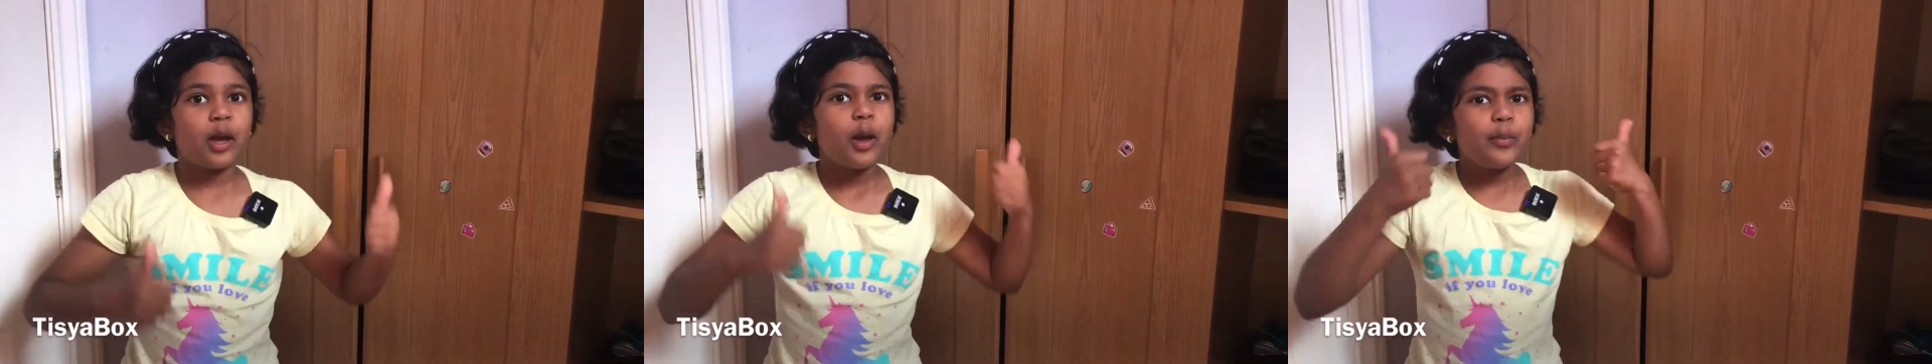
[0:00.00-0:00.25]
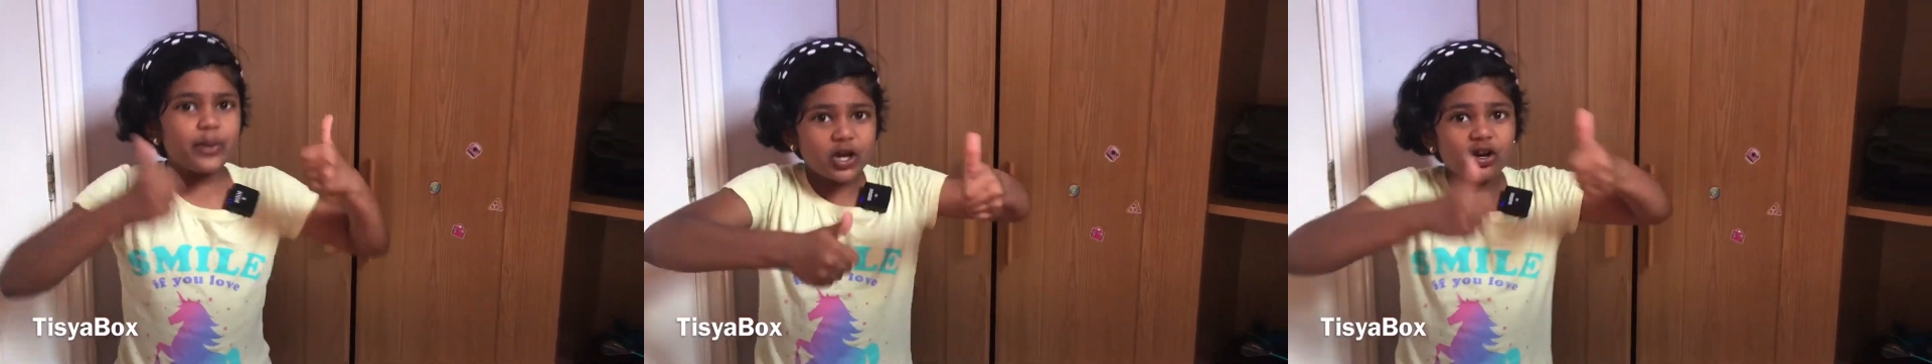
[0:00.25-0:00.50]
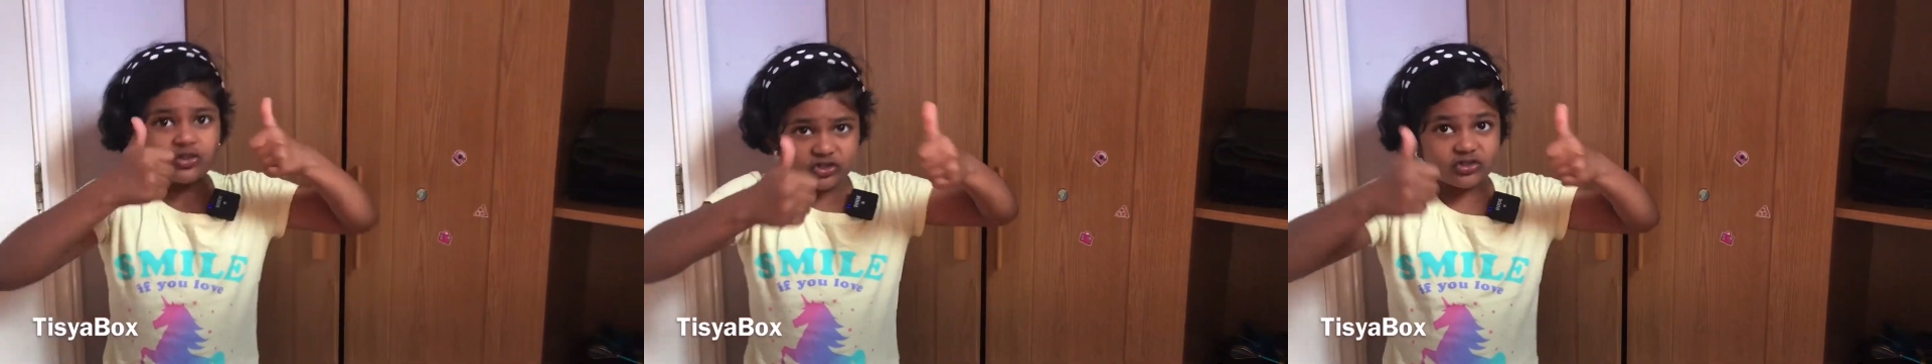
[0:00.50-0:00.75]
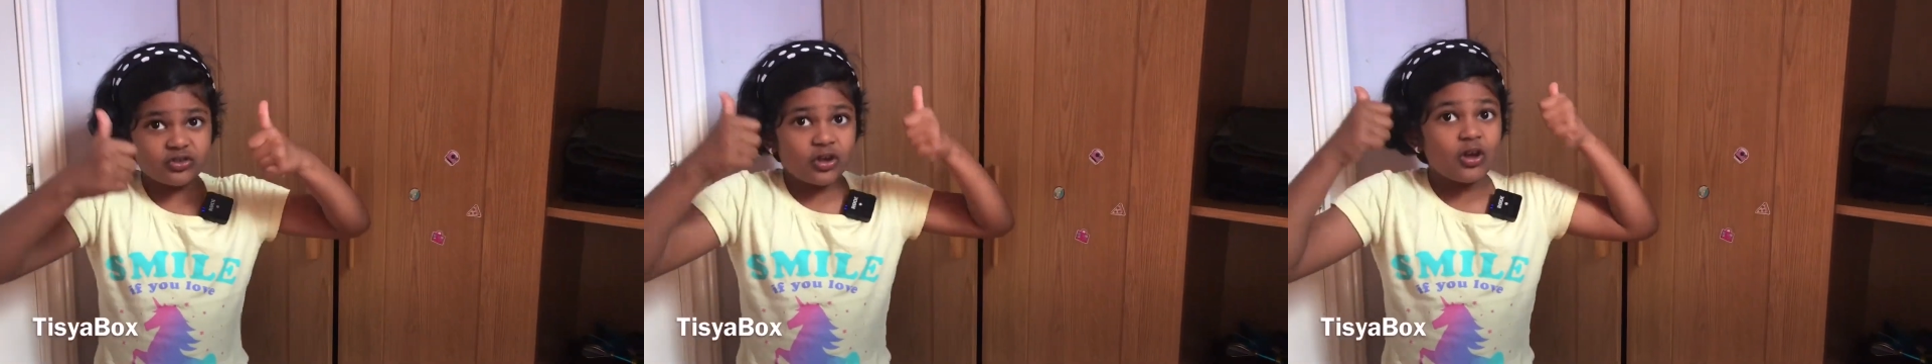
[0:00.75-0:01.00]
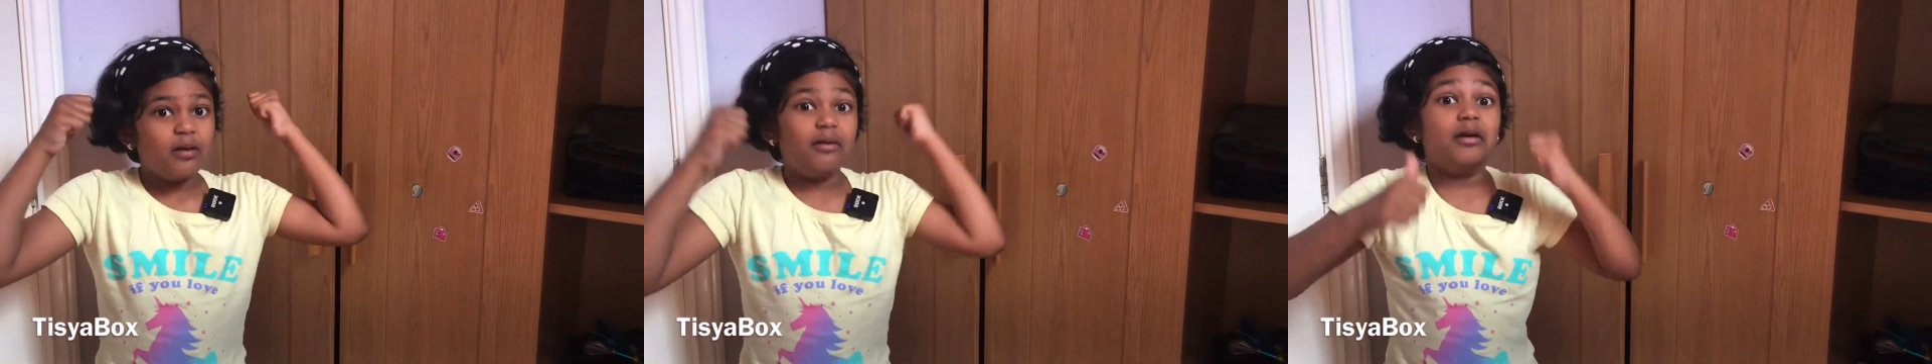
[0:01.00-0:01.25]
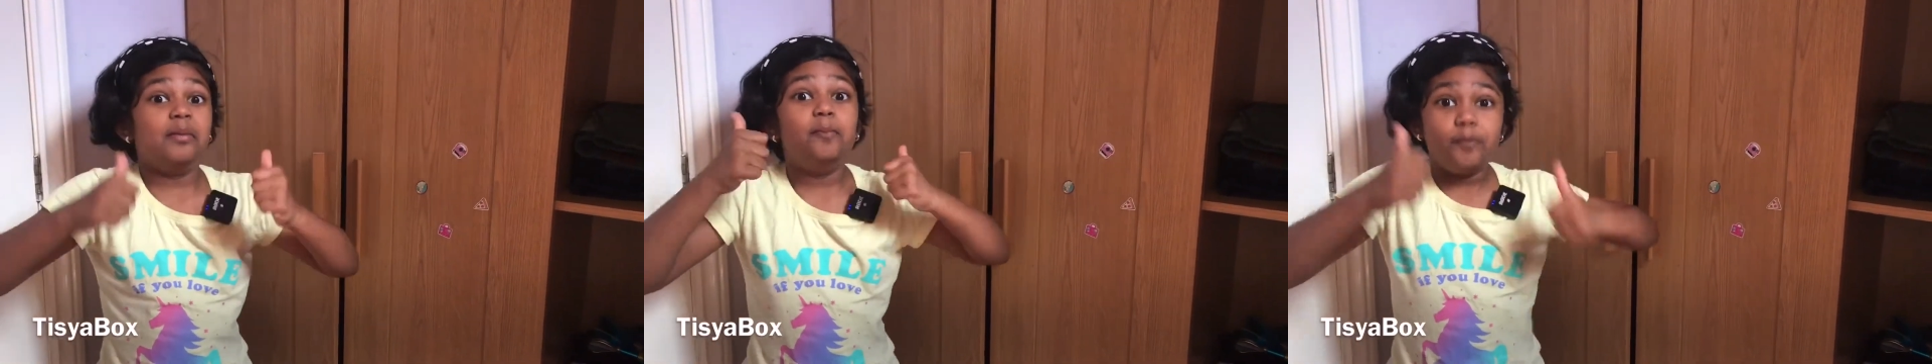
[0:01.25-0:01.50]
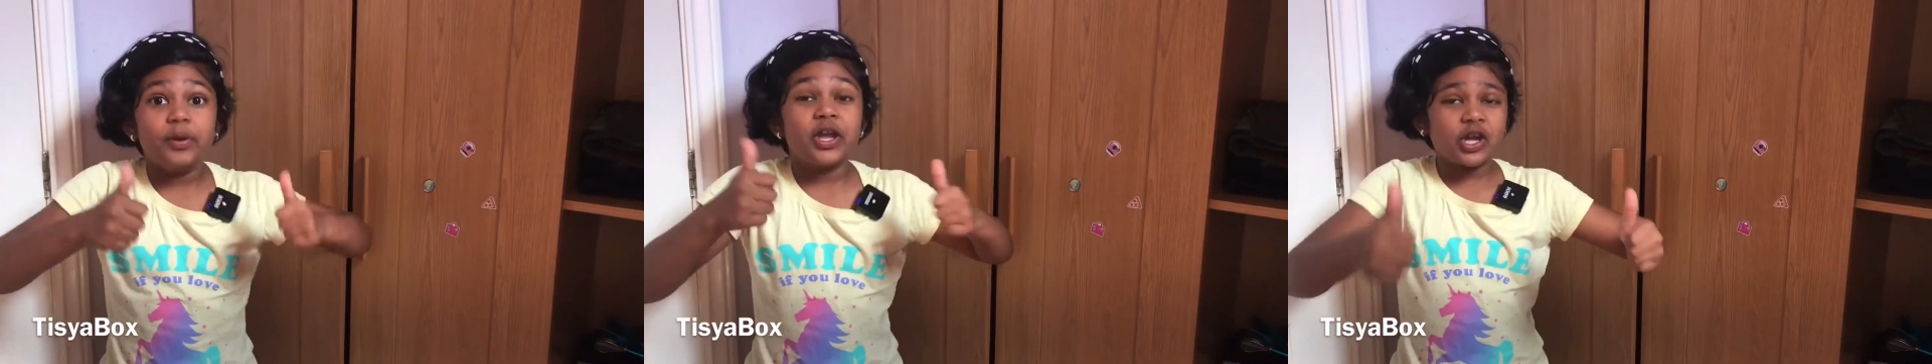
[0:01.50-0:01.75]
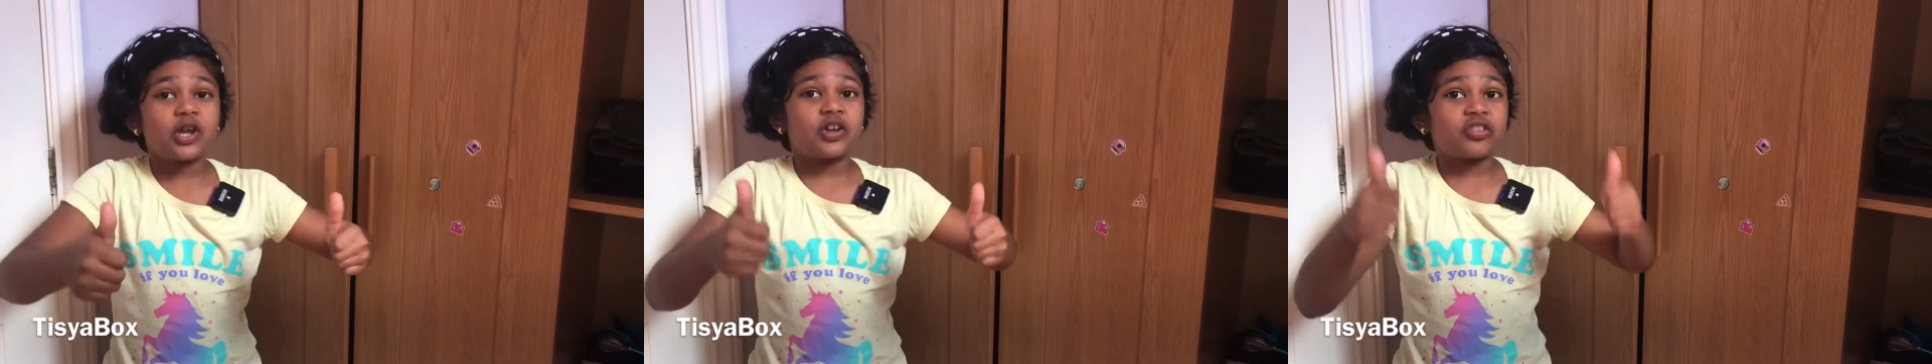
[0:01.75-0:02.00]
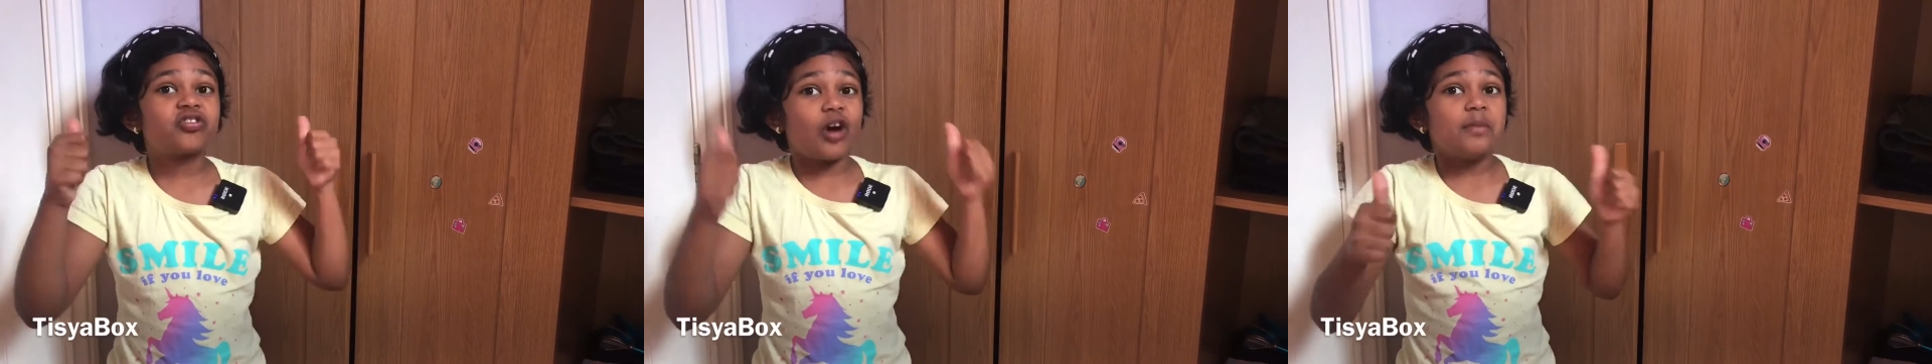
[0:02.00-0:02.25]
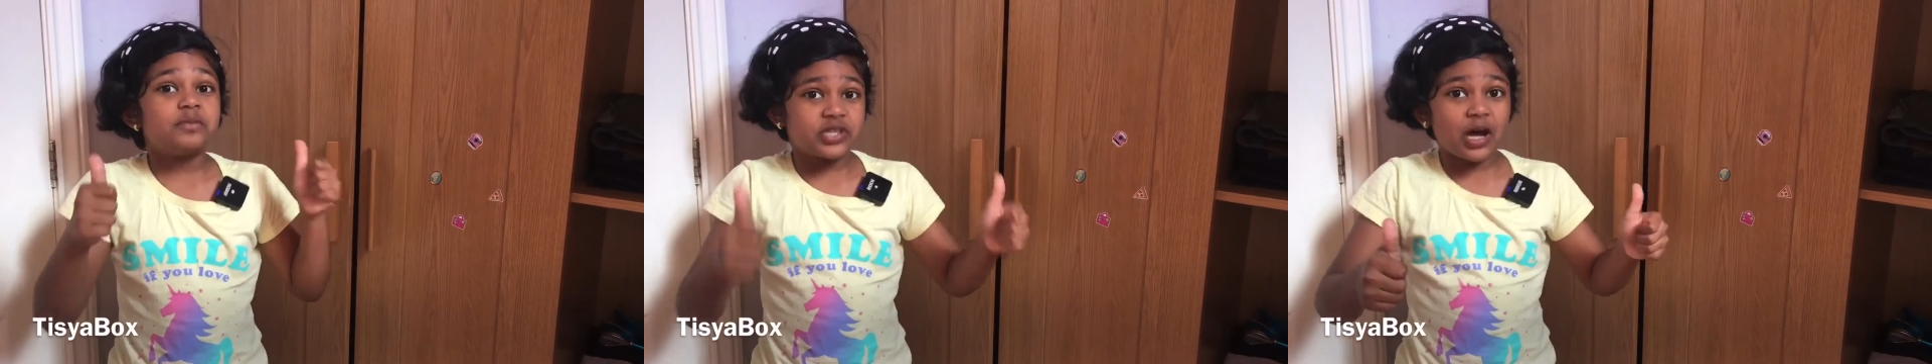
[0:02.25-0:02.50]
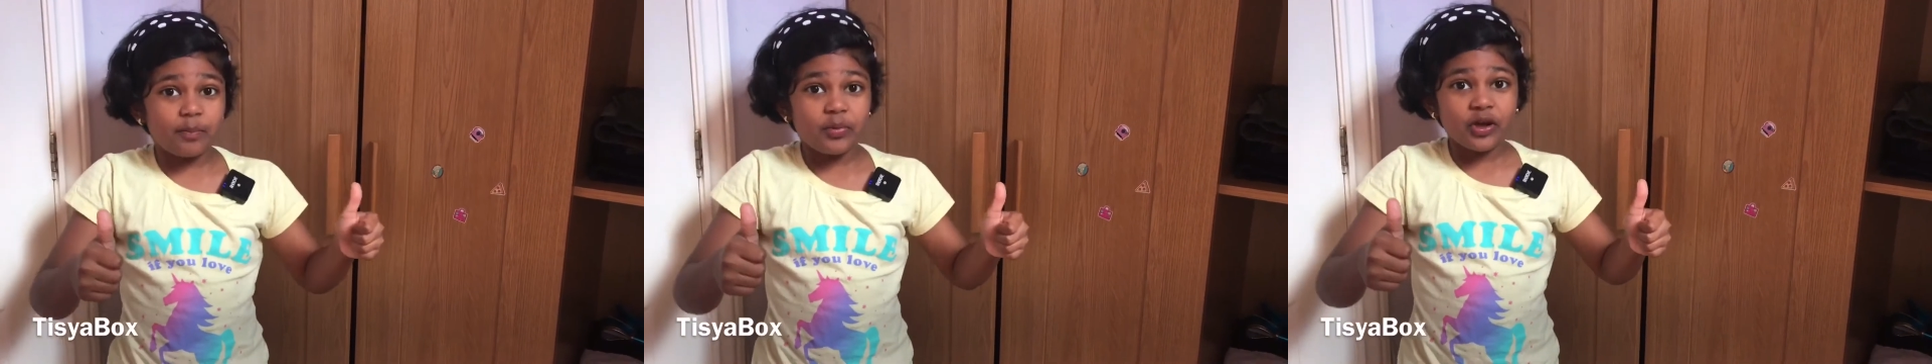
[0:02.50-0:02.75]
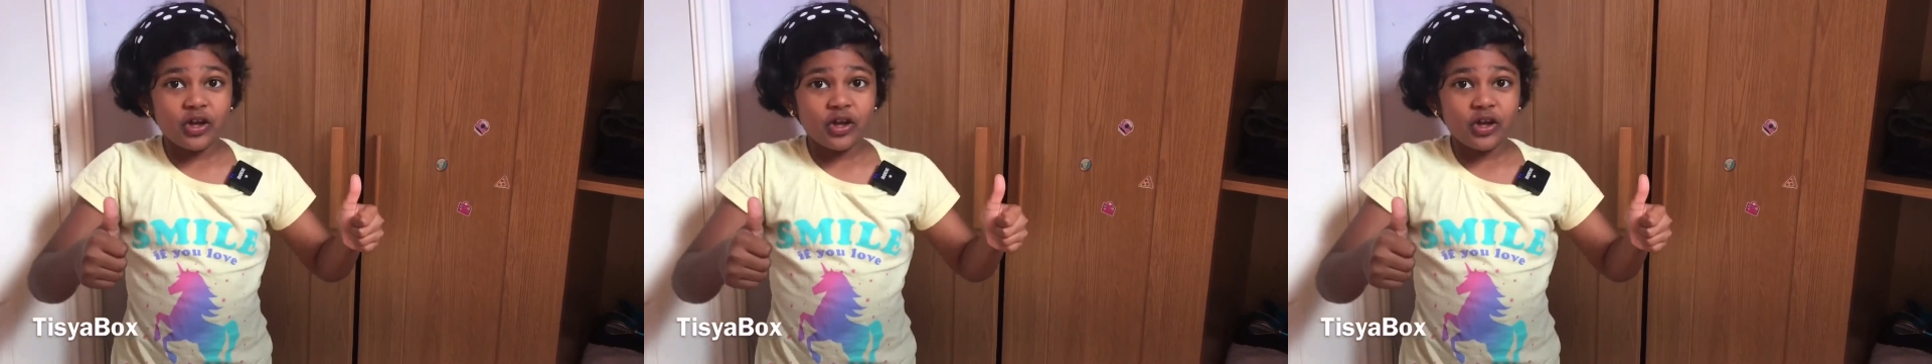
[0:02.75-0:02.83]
because a big thumbs up